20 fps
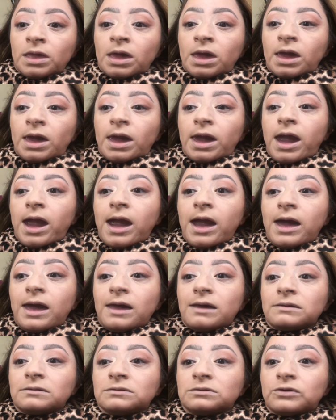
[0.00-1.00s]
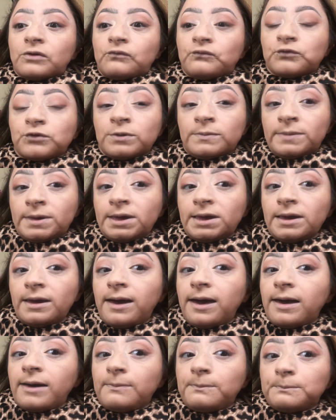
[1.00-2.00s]
and for me
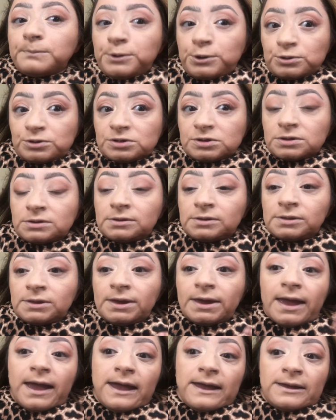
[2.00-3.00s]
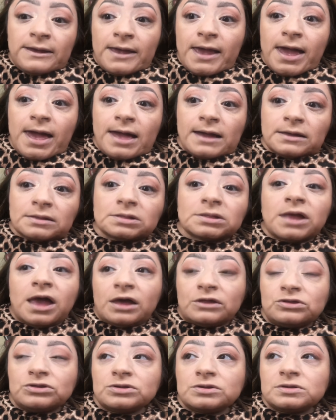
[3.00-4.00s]
personally I add
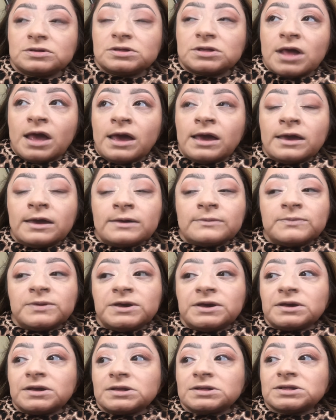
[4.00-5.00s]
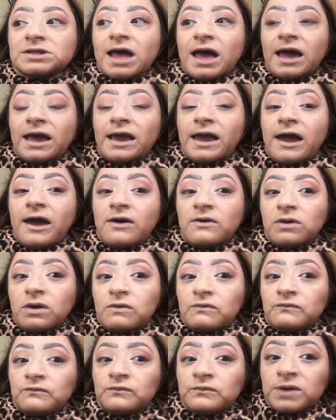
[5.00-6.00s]
lashes because I have
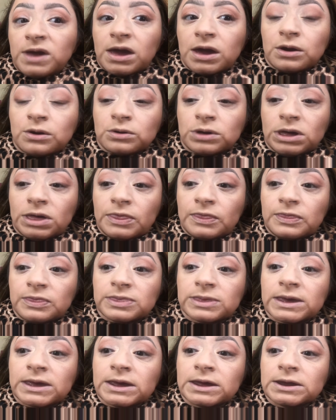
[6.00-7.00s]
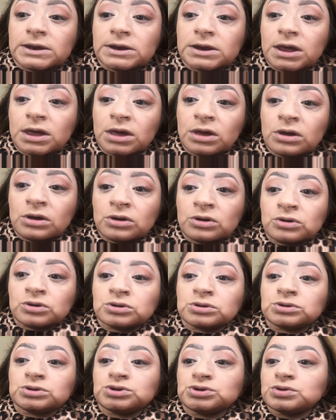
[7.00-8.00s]
very thin,
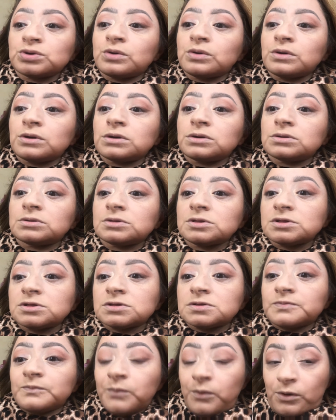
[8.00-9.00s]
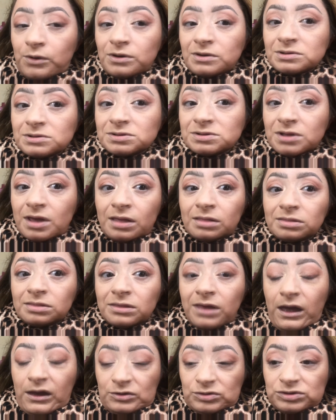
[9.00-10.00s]
short, sparse
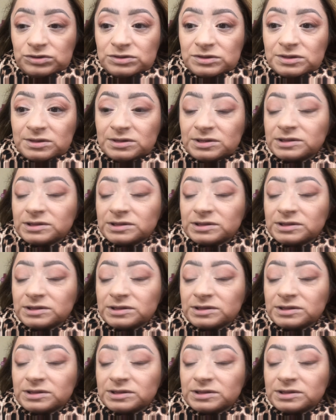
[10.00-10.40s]
lashes,